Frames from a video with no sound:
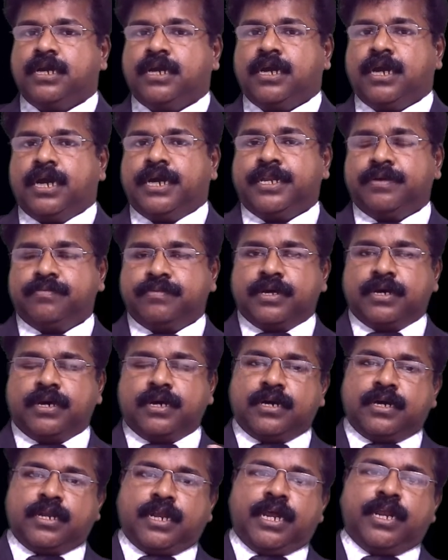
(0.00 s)
and if
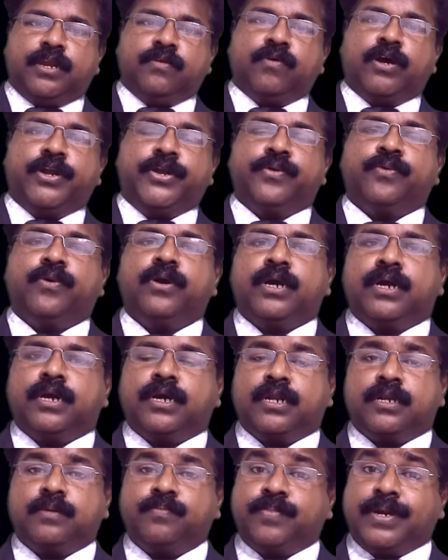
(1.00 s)
the rain want to
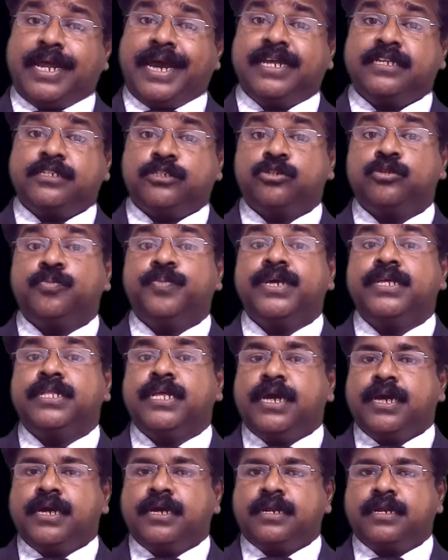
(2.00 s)
occur, plants should be
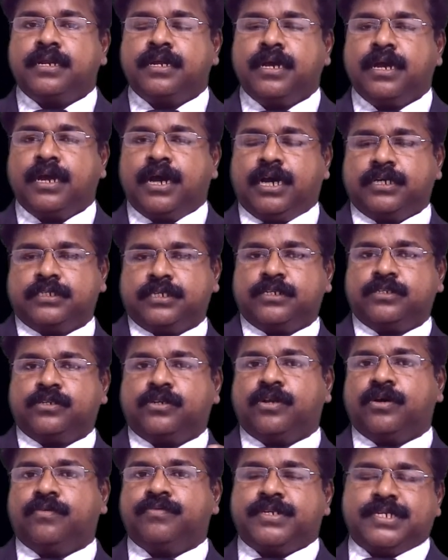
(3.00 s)
there. As a
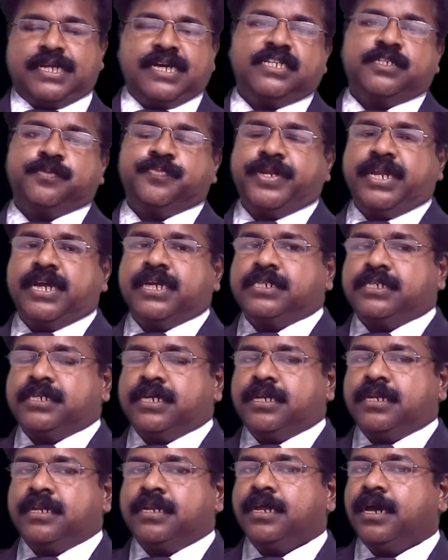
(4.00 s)
result of
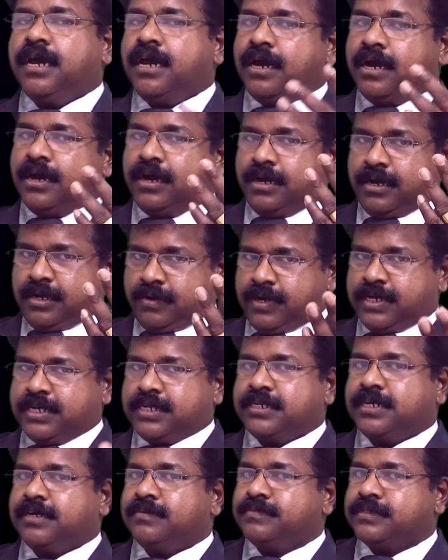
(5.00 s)
transpiration,
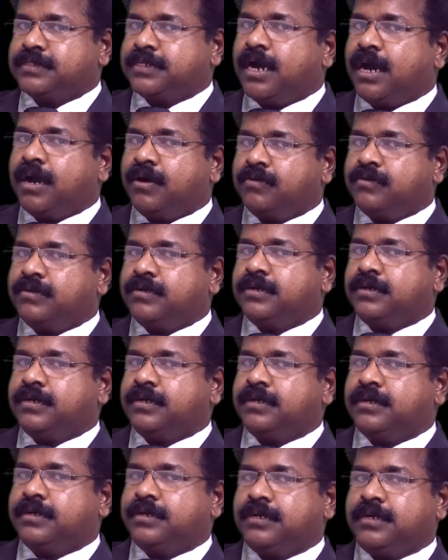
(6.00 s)
water comes down
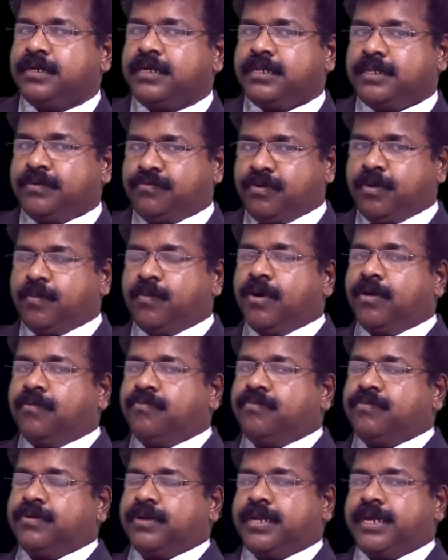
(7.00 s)
in the form of
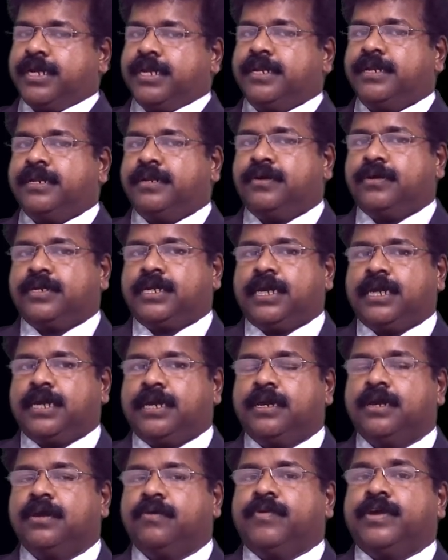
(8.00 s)
rain.
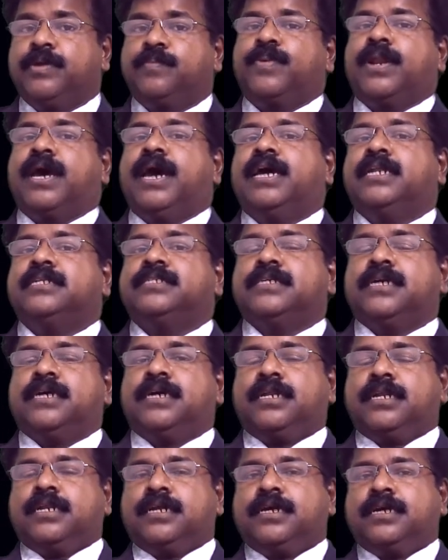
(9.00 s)
Okay, when plants
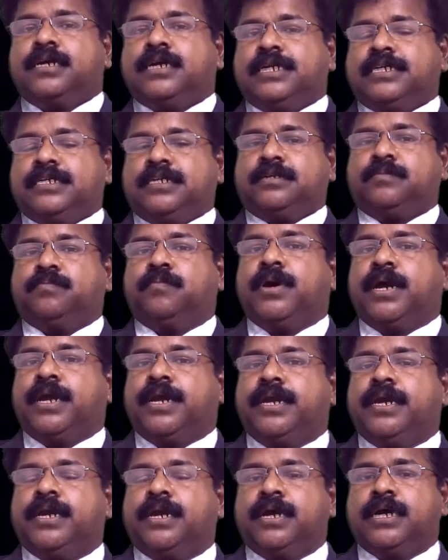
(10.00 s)
are cut
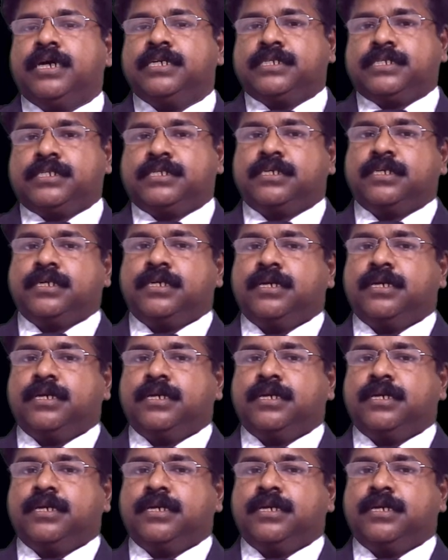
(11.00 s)
by us